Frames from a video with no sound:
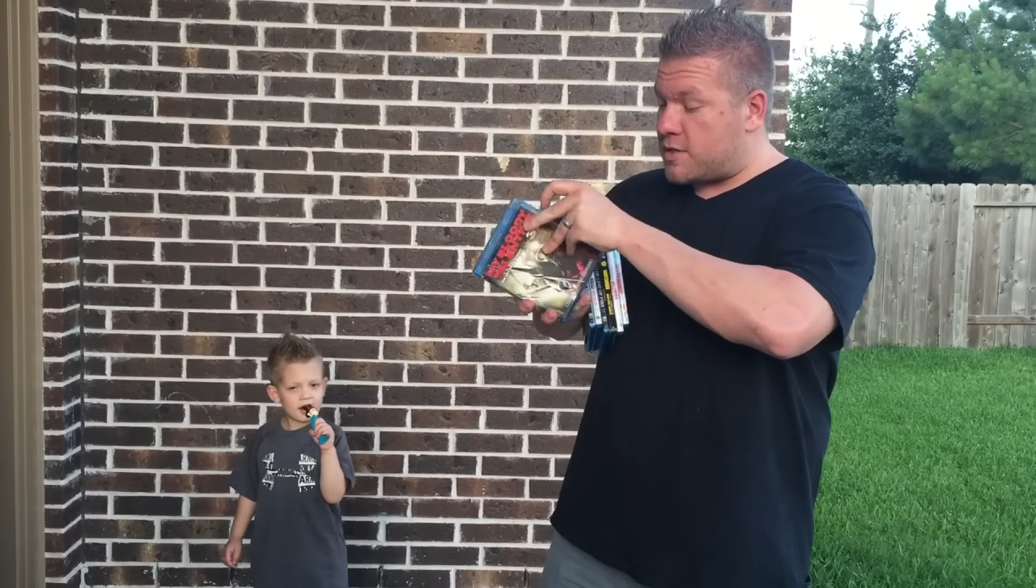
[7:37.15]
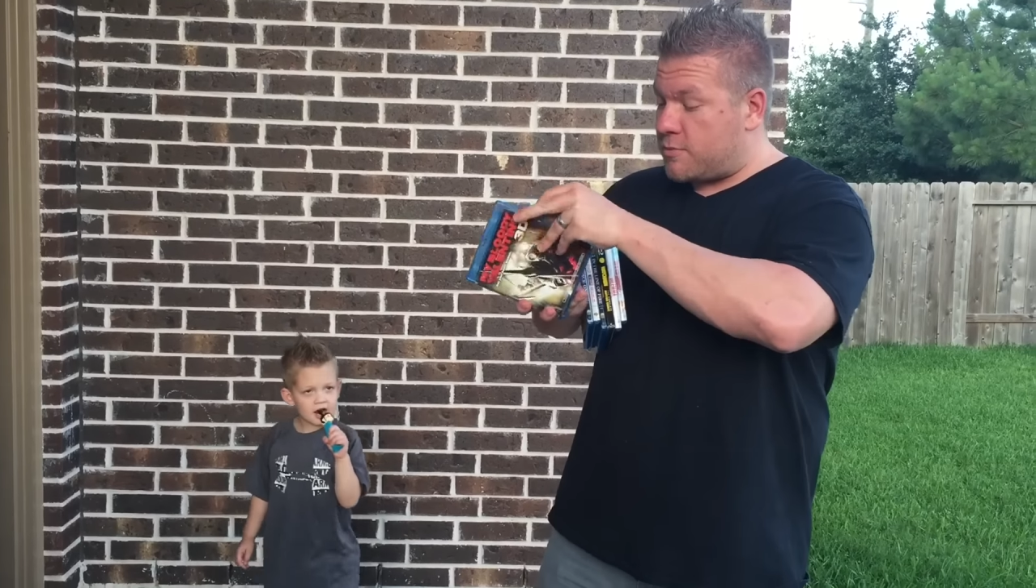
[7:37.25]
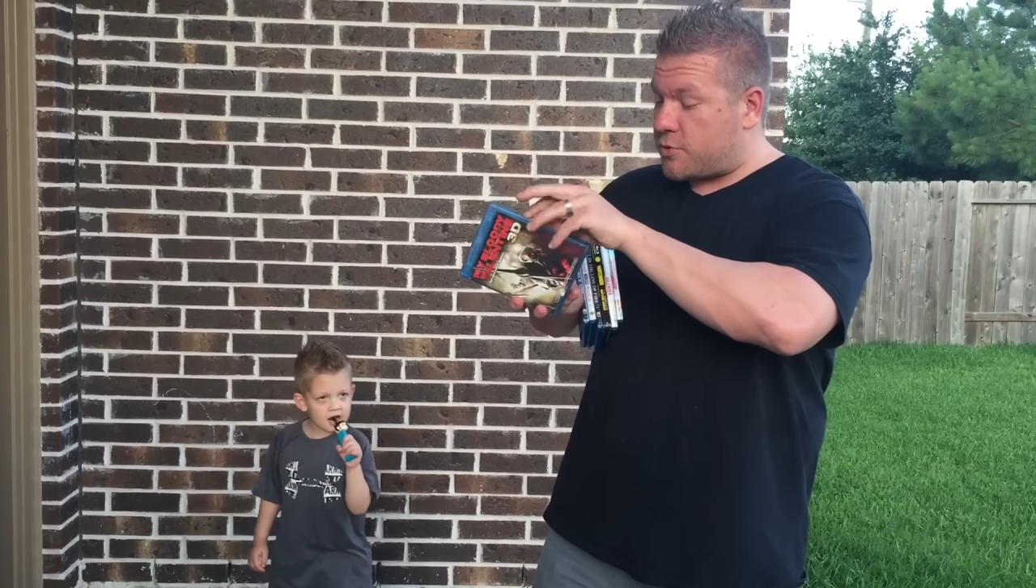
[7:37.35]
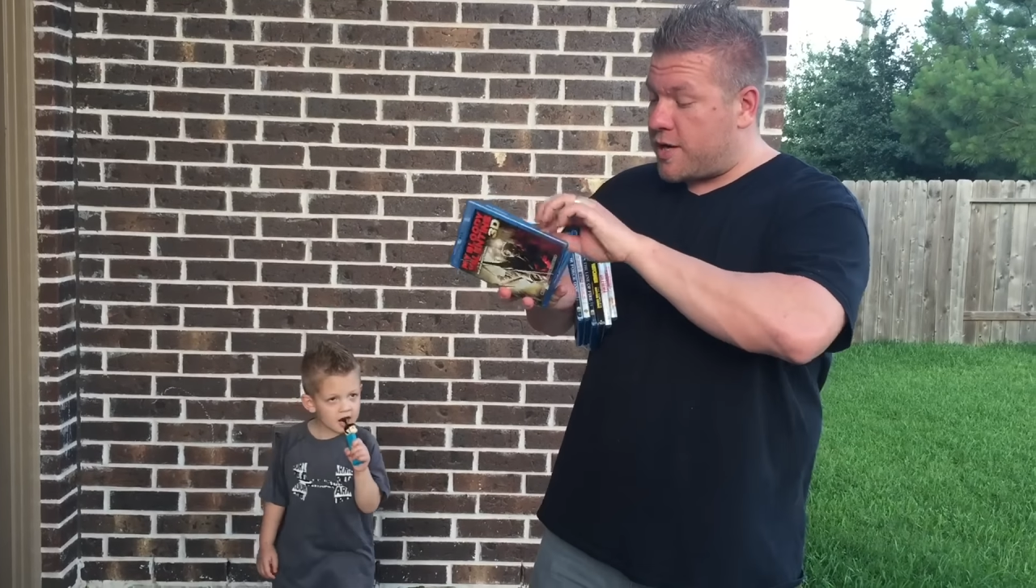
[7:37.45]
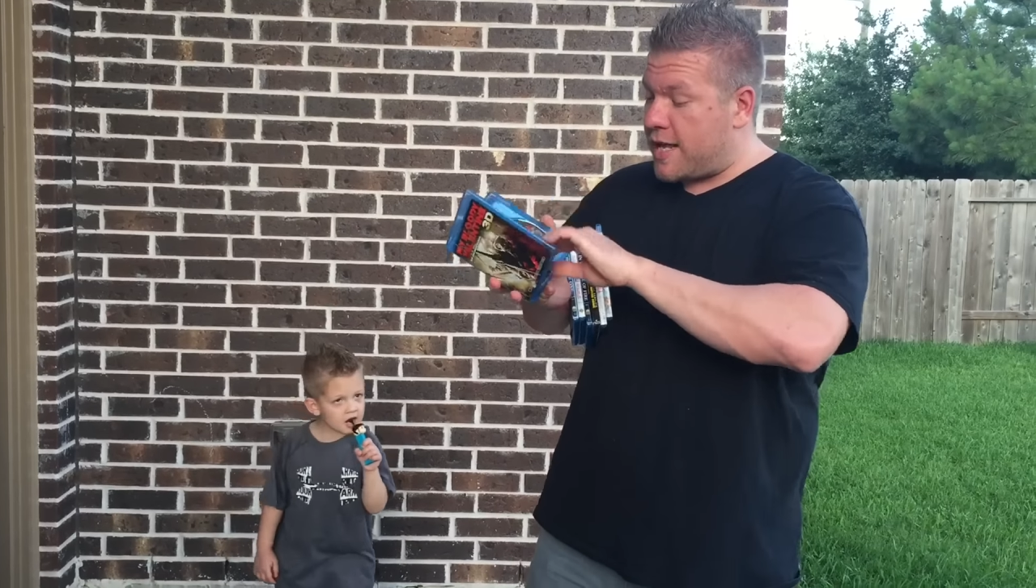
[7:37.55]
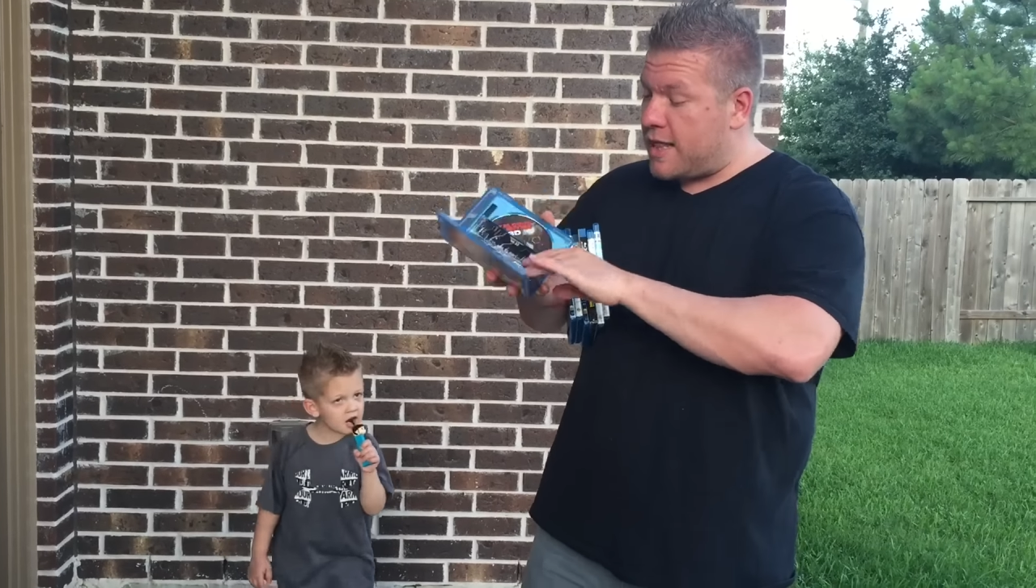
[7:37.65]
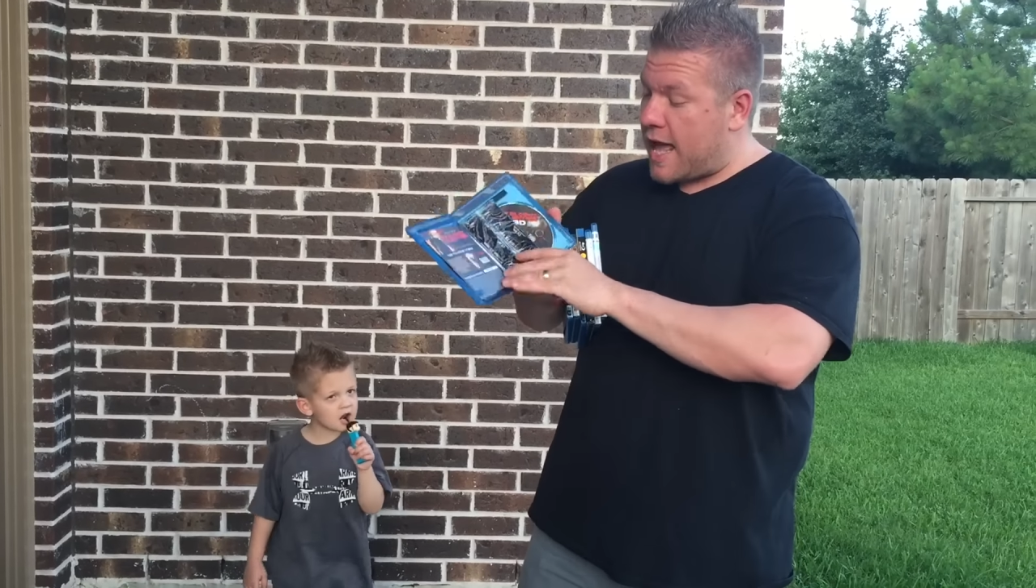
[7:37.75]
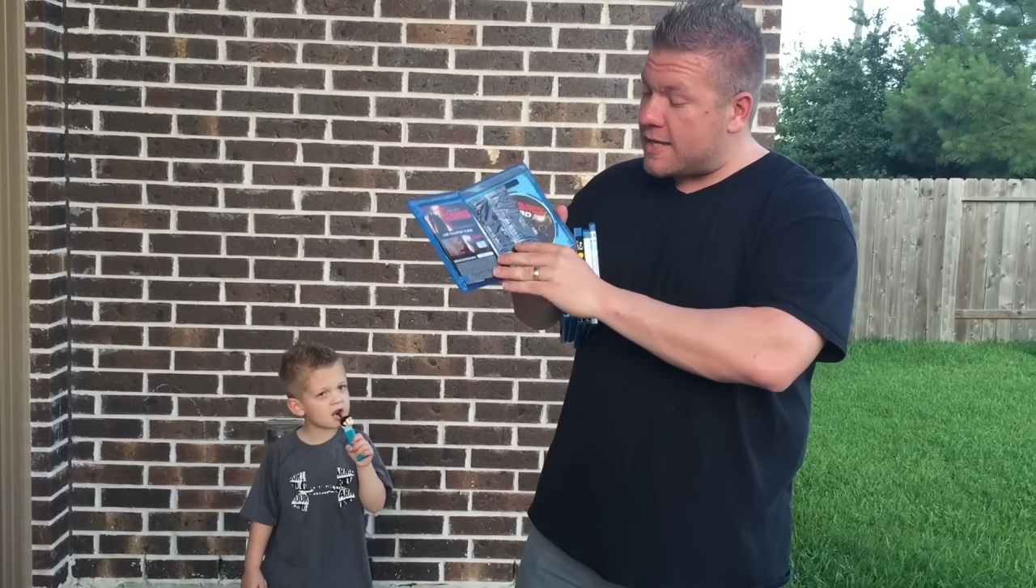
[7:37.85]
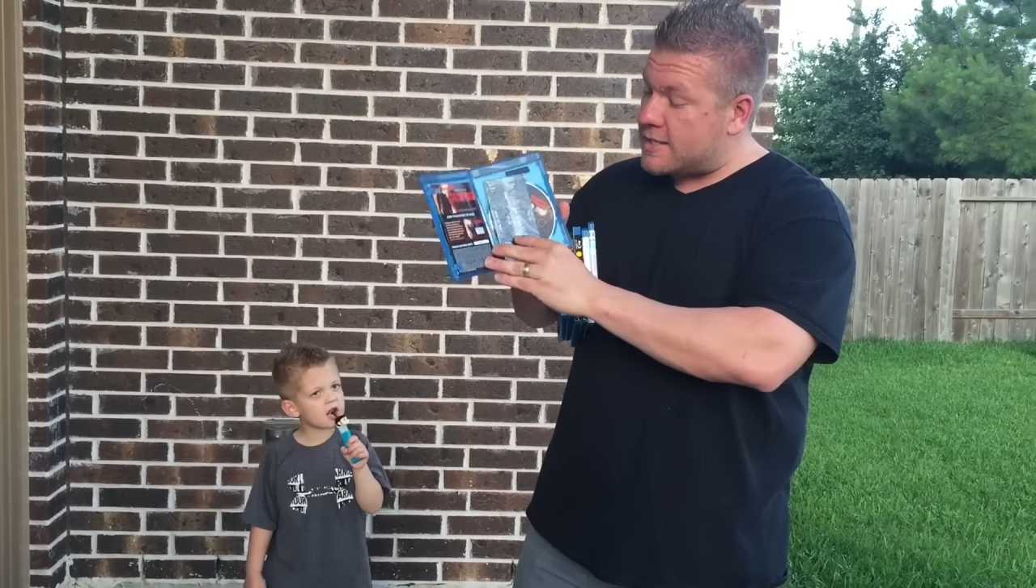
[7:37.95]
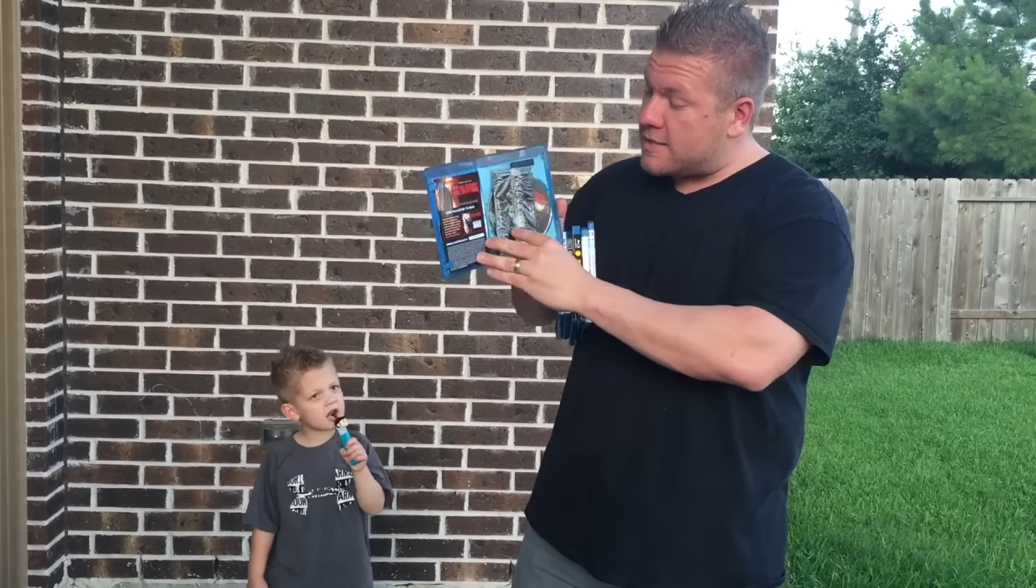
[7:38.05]
some 3D
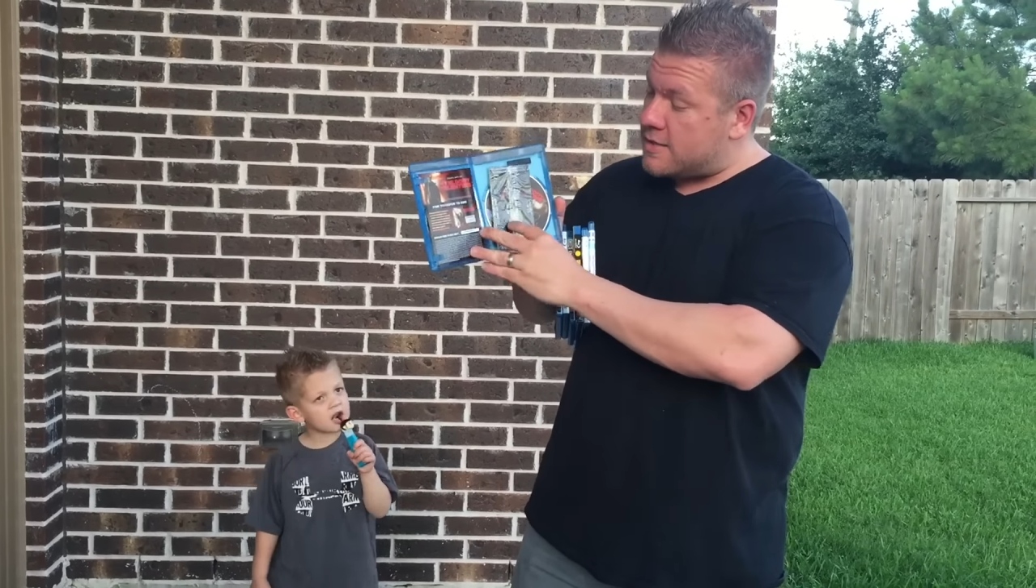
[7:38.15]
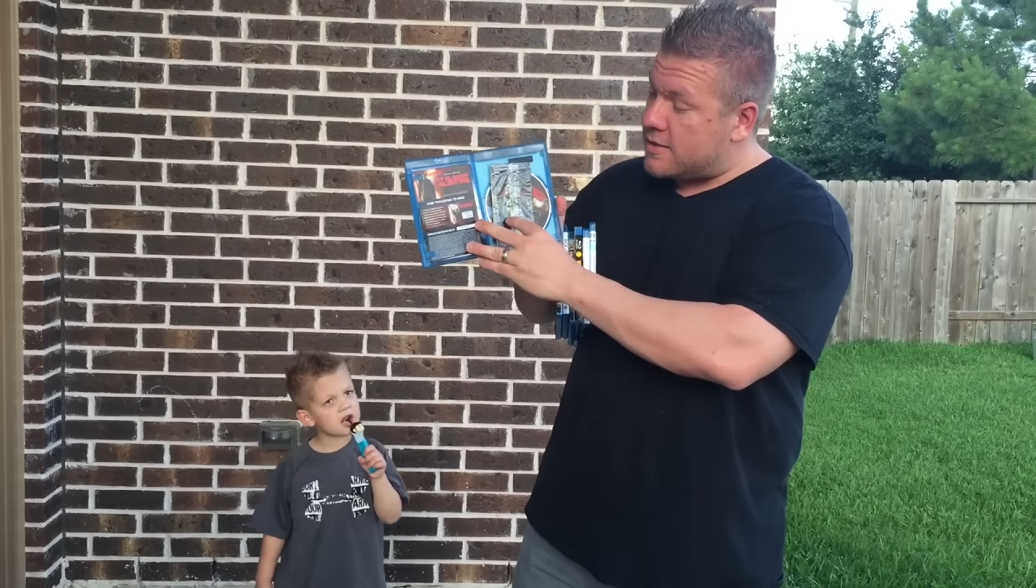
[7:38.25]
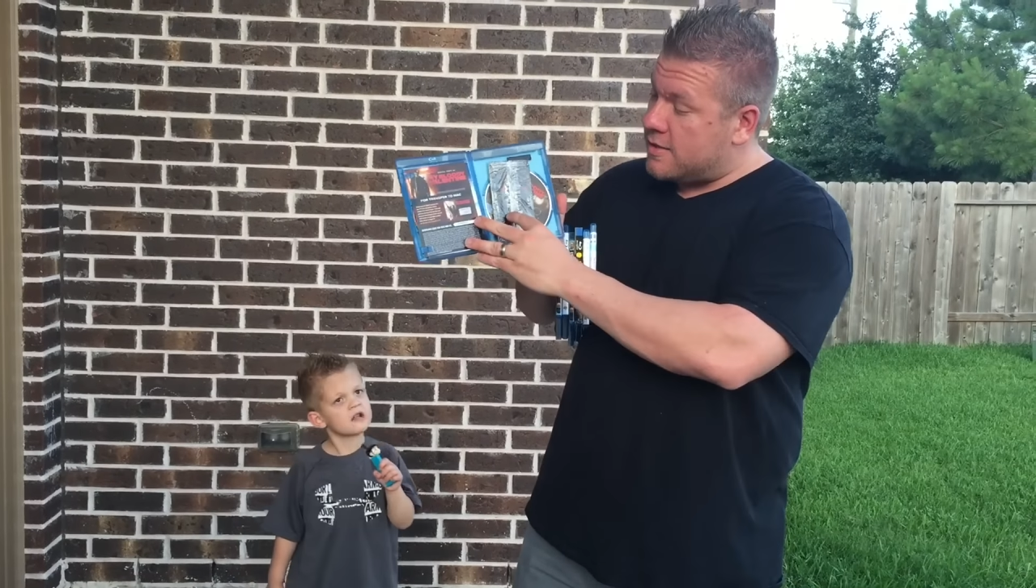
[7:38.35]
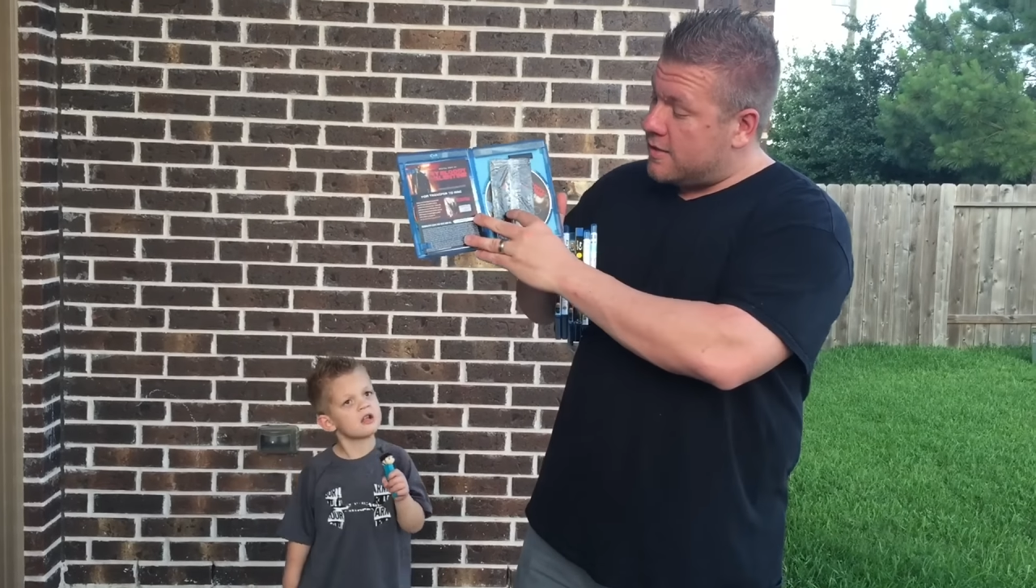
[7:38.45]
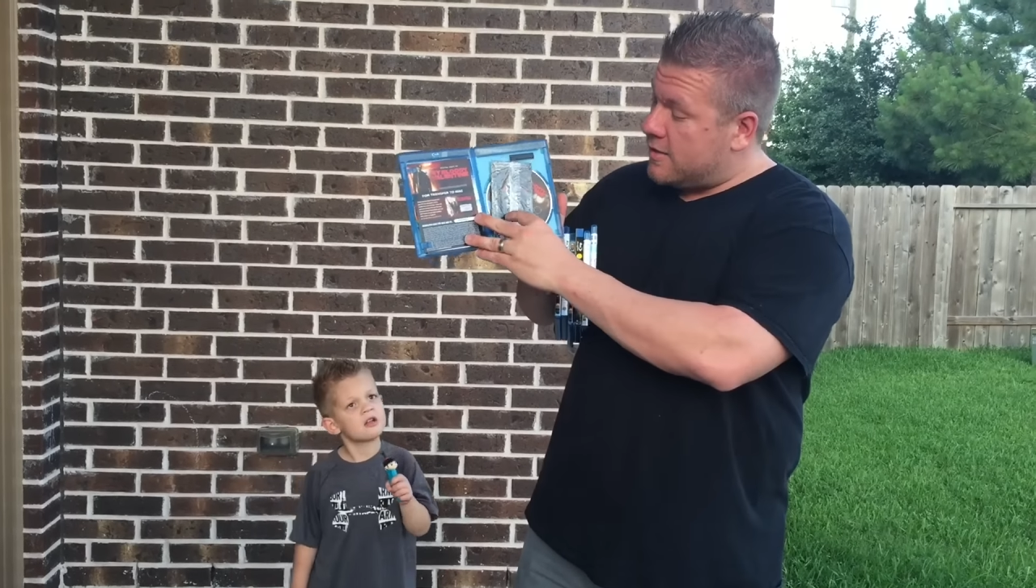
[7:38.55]
glasses